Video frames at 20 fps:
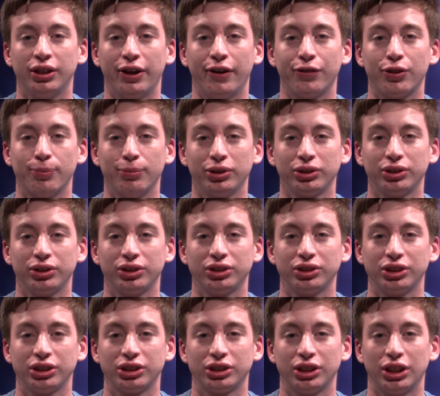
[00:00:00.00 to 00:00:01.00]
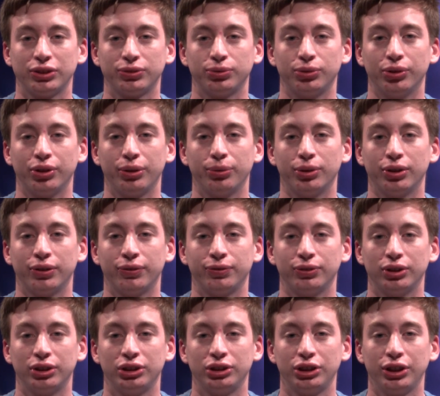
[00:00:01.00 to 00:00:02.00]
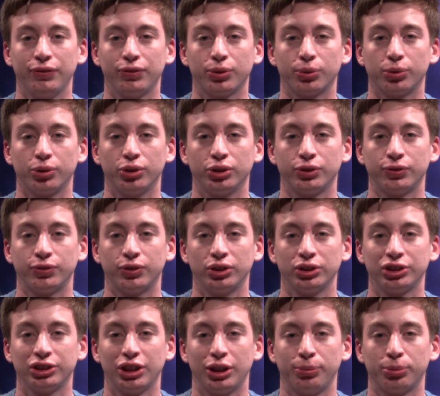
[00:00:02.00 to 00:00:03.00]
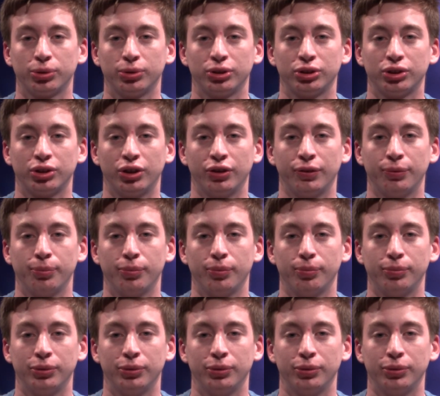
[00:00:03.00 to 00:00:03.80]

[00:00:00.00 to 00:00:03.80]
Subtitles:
If the mission is successful, they will have achieved the world's first sample return